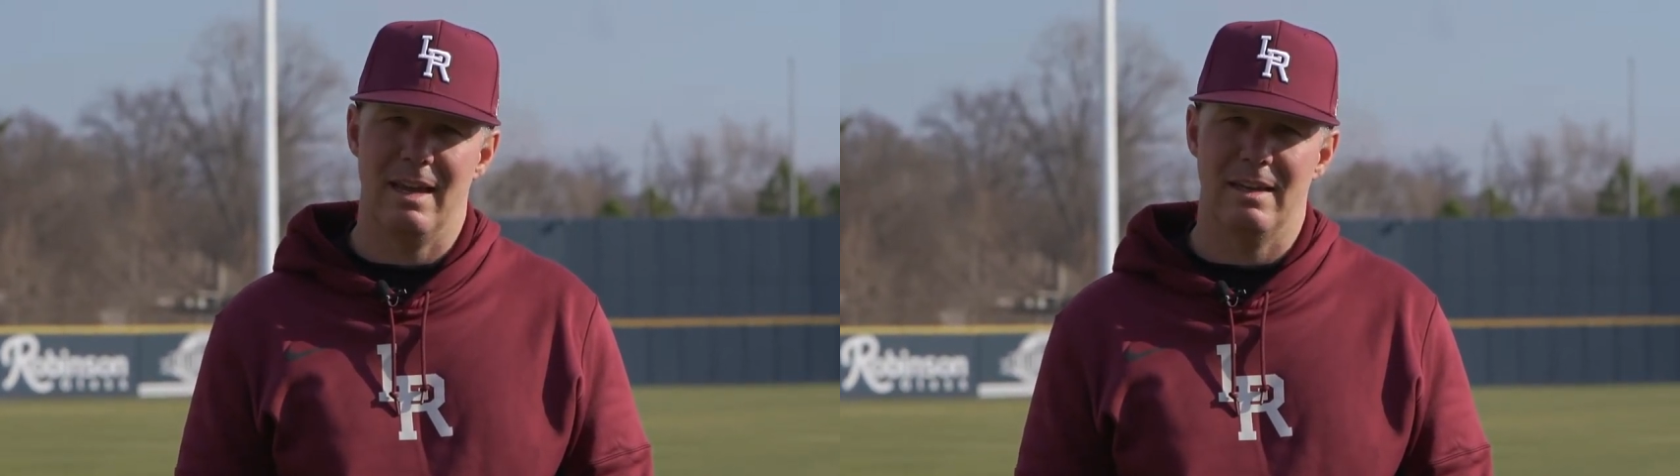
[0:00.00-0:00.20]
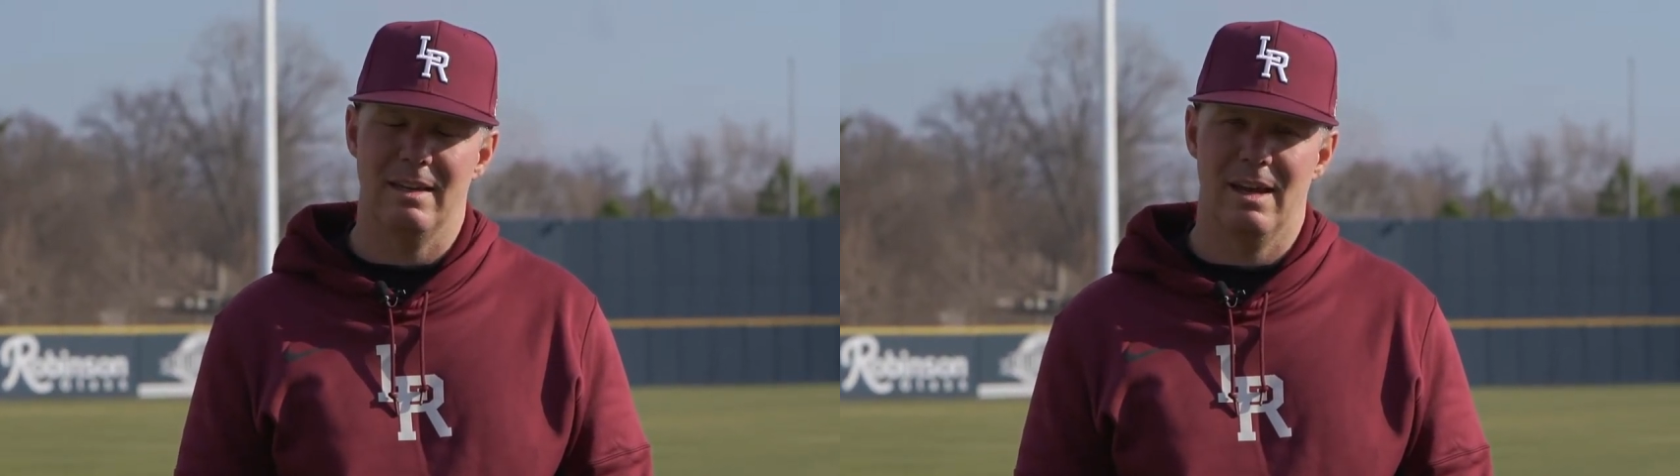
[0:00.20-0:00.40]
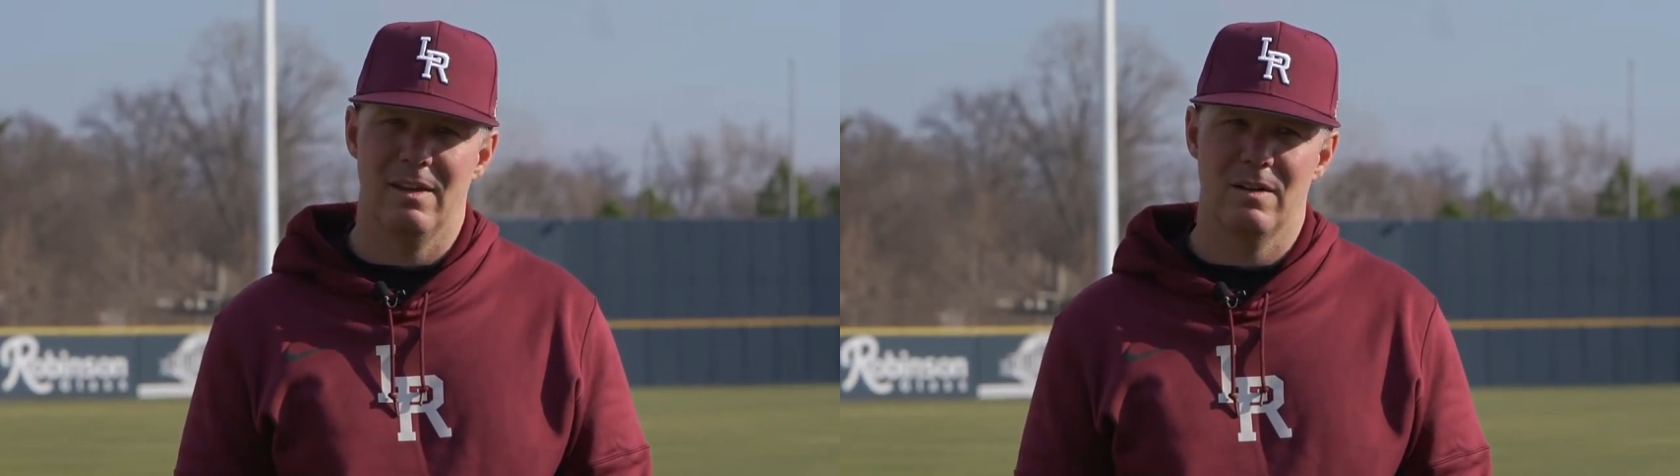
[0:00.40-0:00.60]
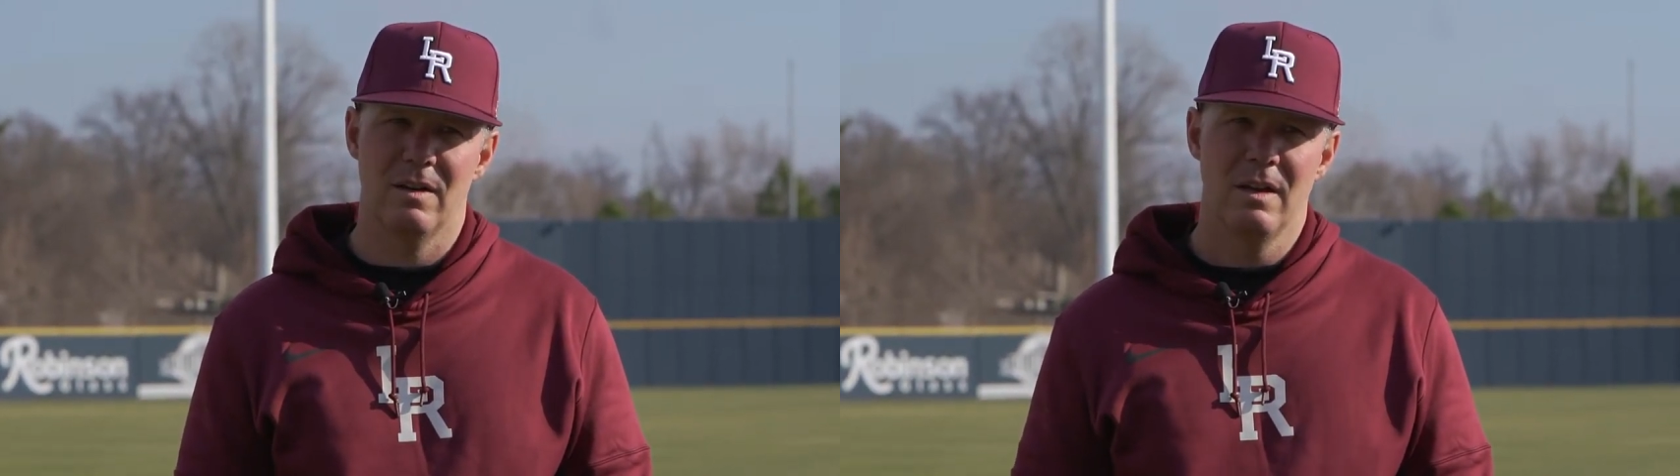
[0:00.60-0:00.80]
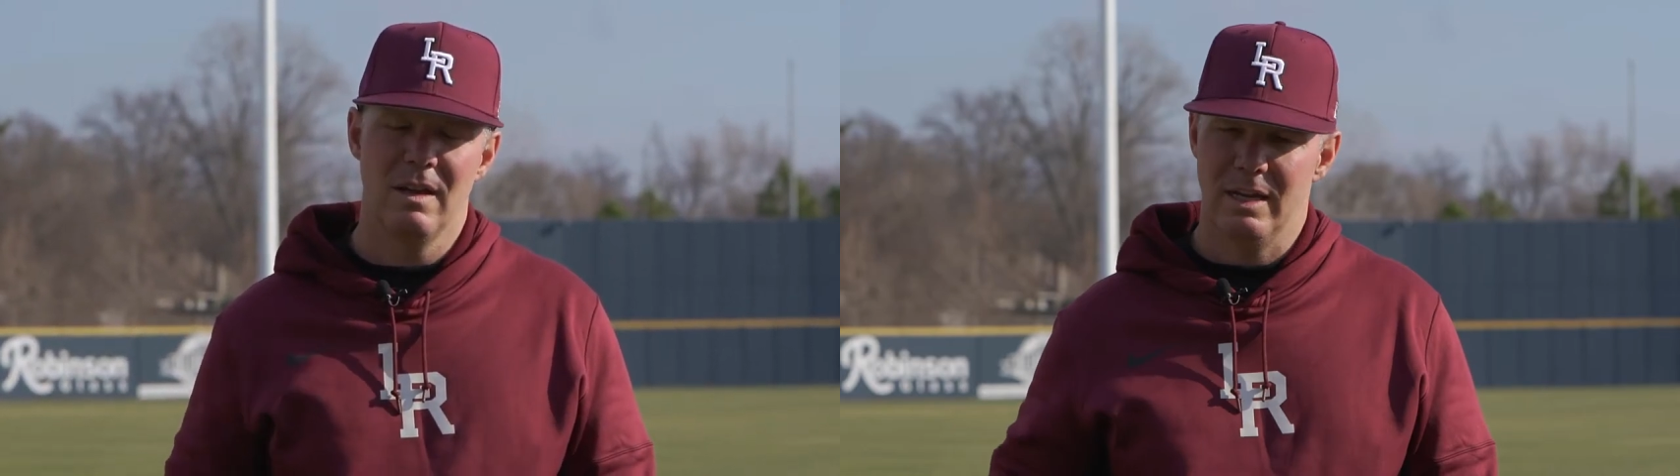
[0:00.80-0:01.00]
got
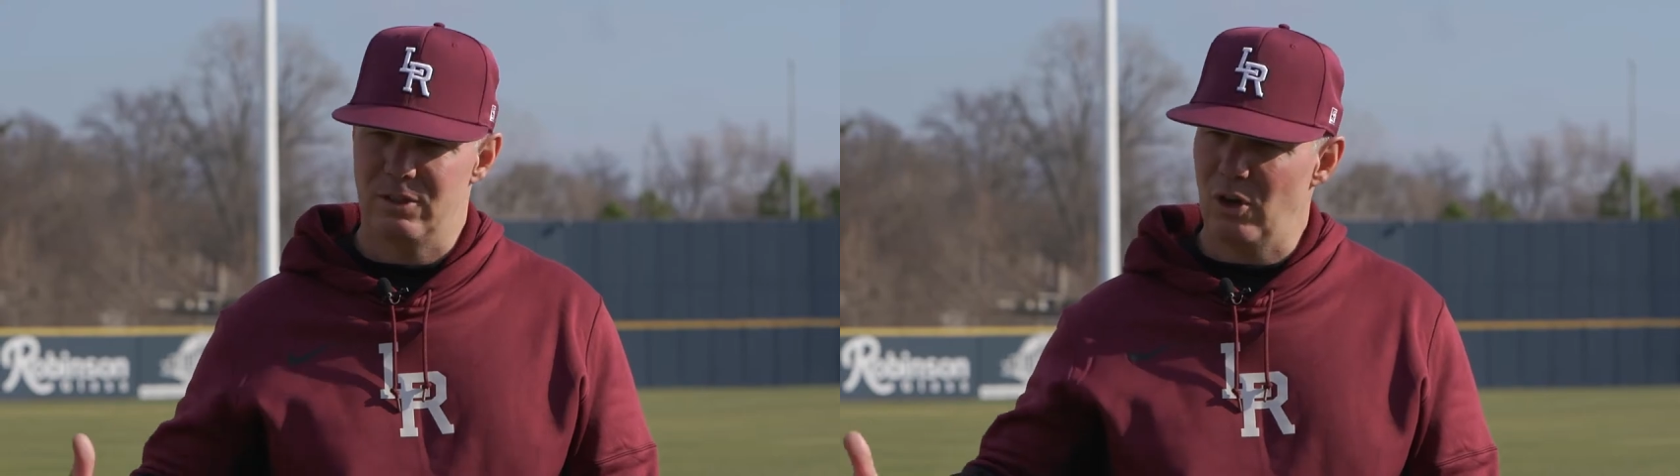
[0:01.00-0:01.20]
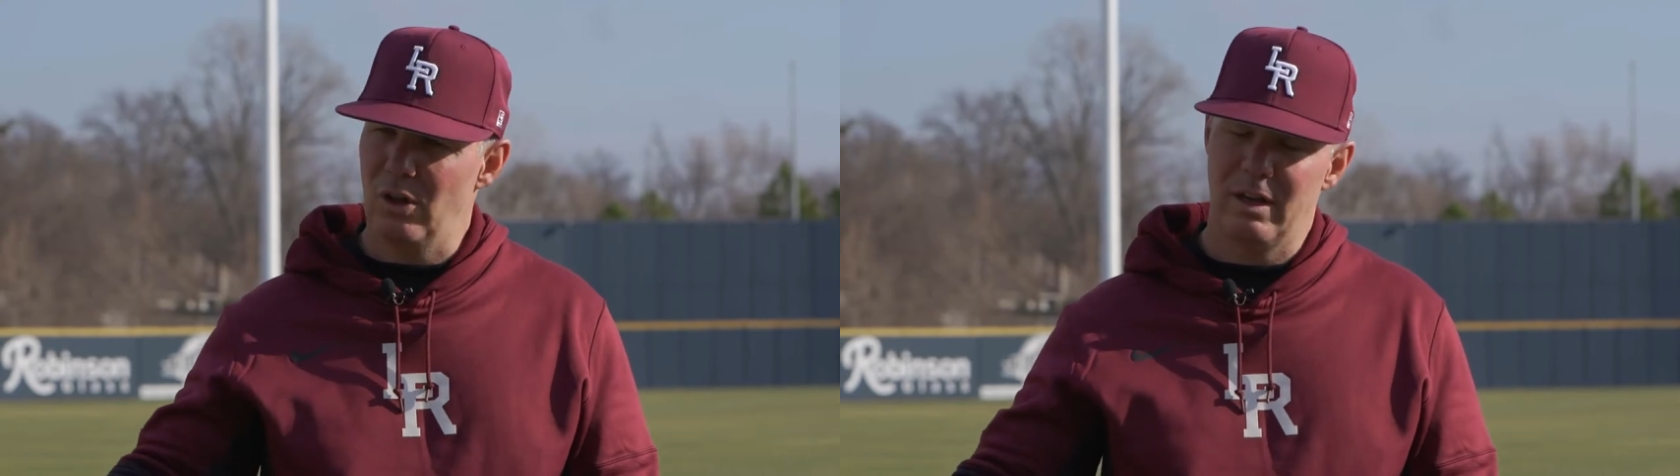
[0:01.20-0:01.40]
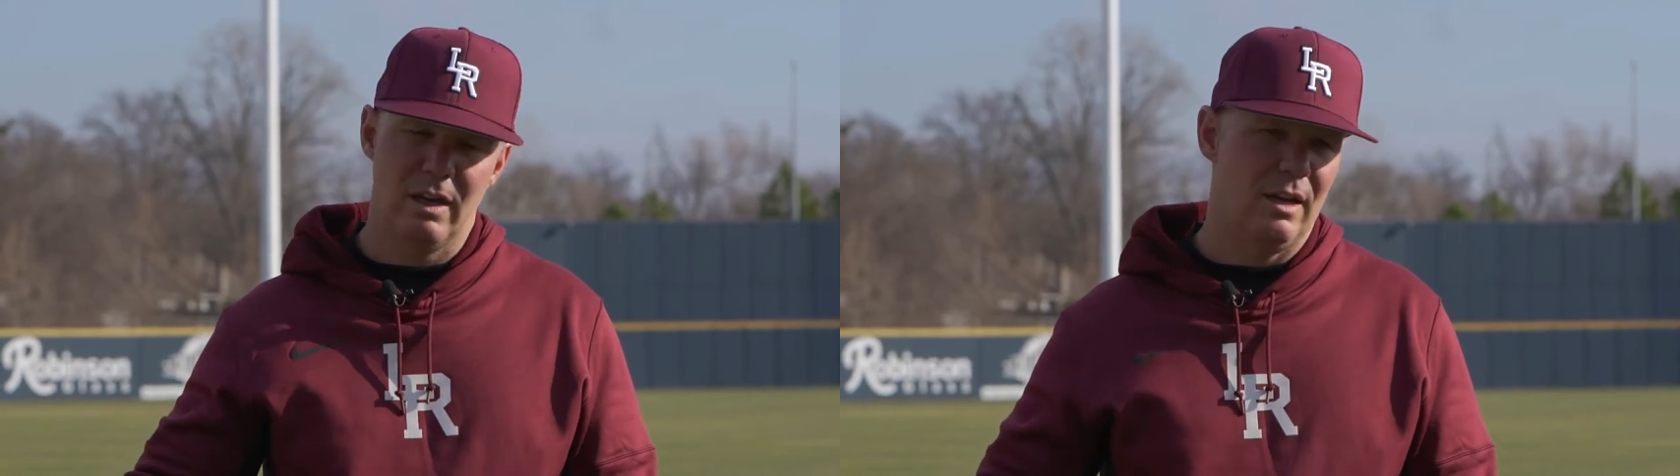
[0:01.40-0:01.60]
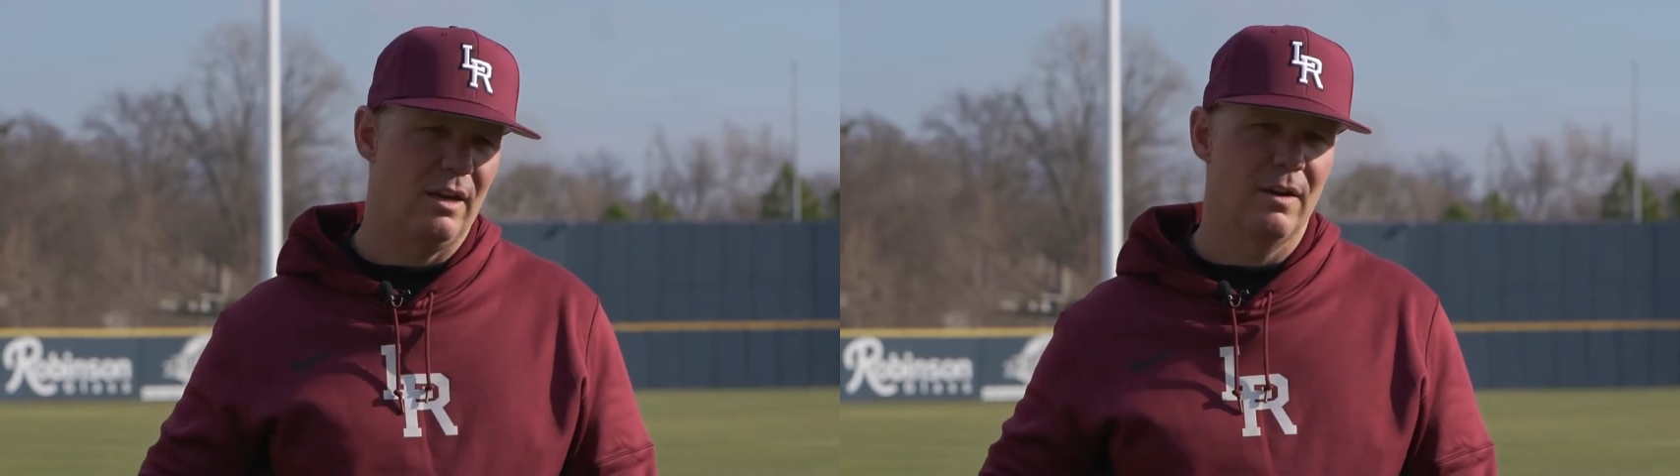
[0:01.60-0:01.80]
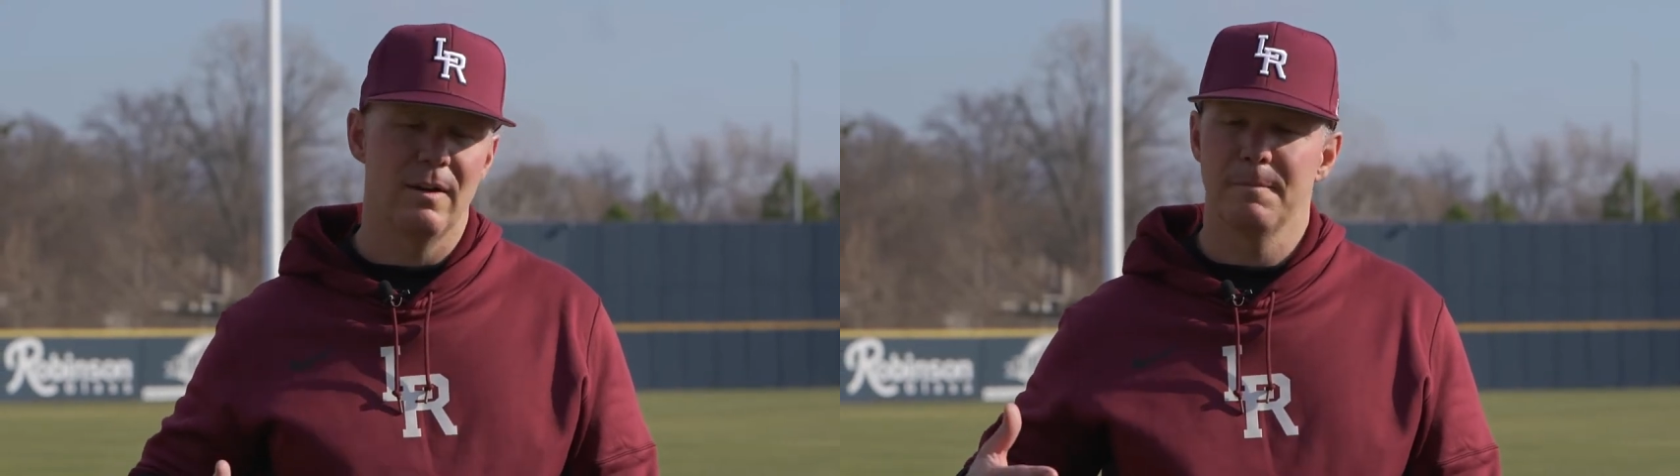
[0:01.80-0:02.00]
together. It's early in the
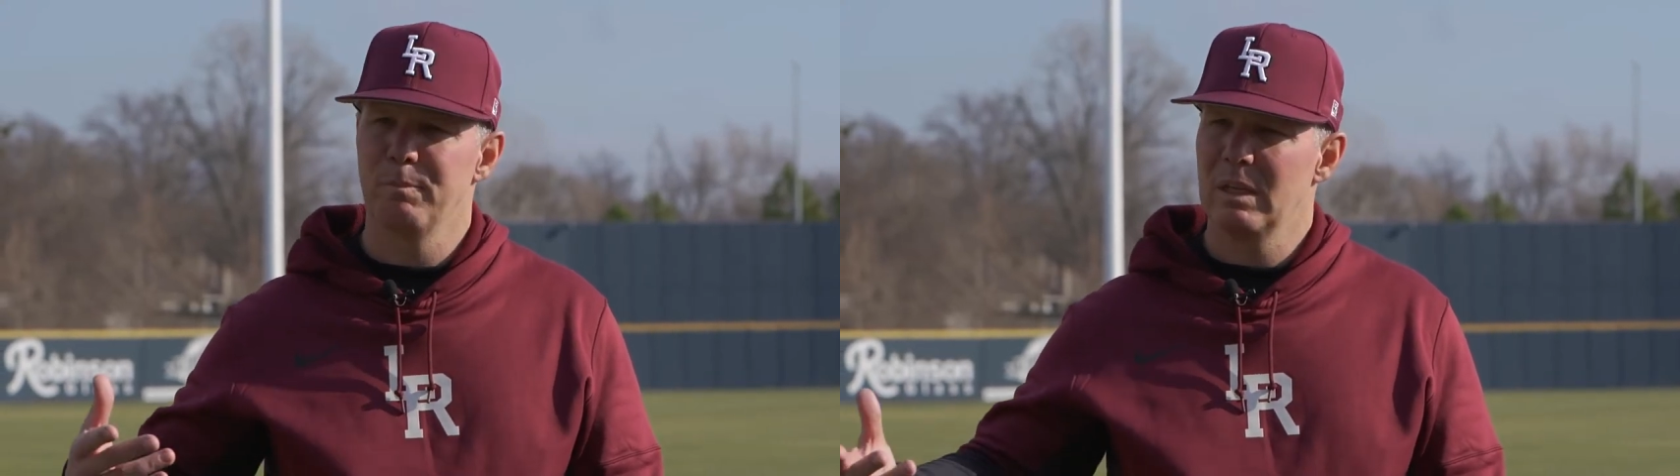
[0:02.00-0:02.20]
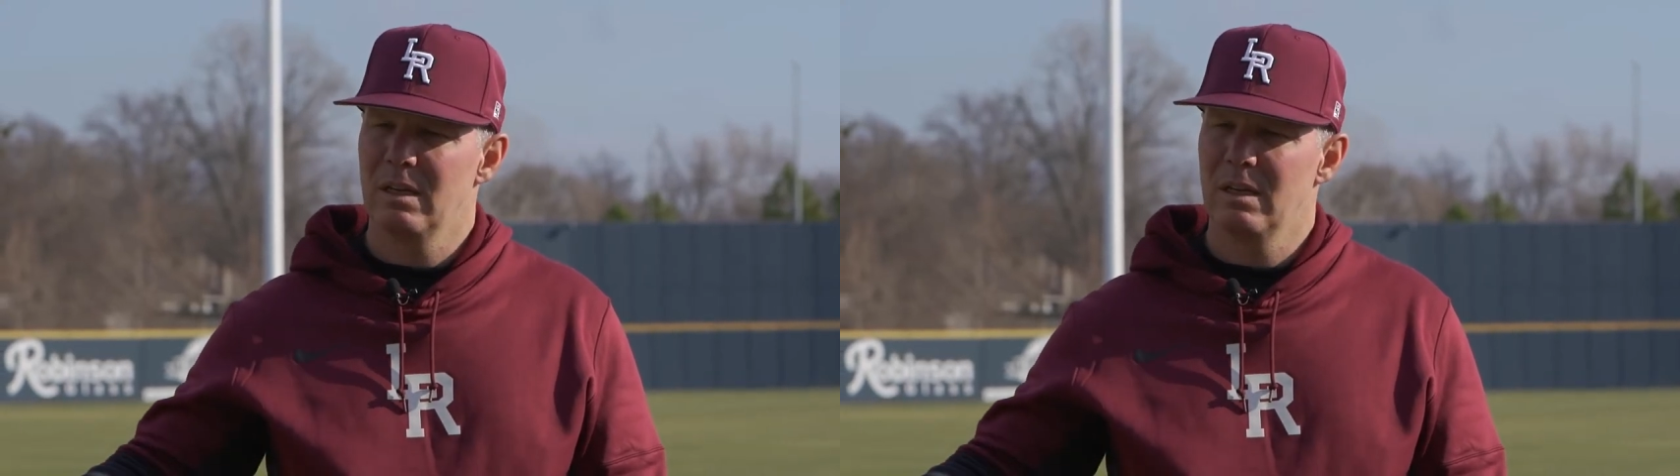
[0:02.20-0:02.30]
year.